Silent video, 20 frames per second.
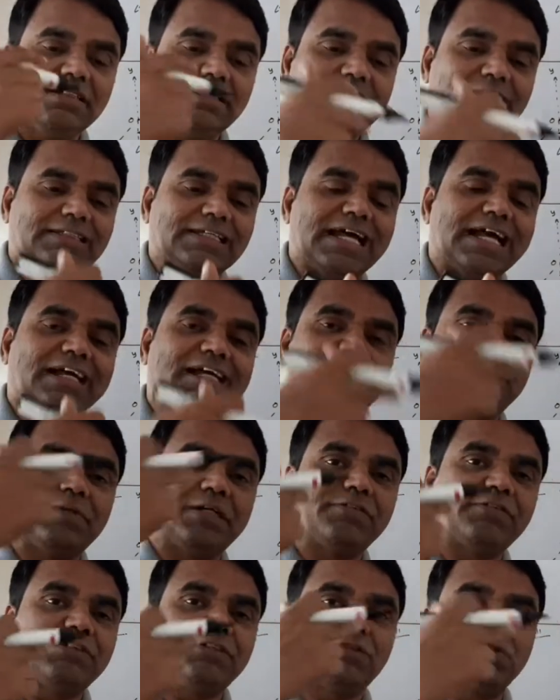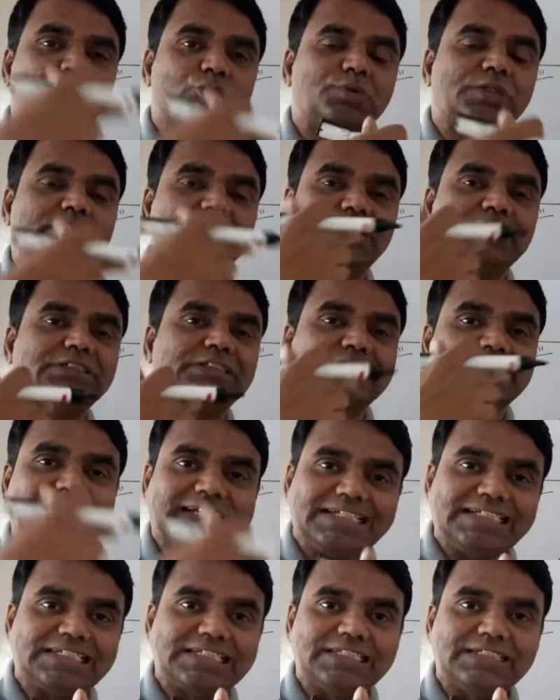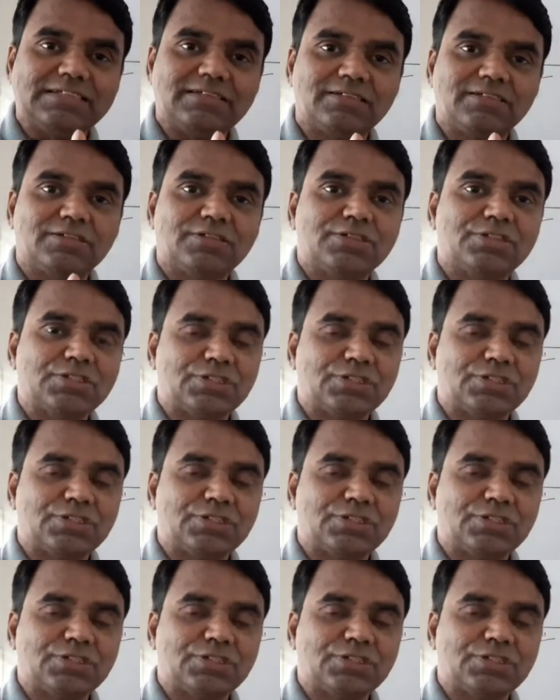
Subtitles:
The angle between the two vectors is 90.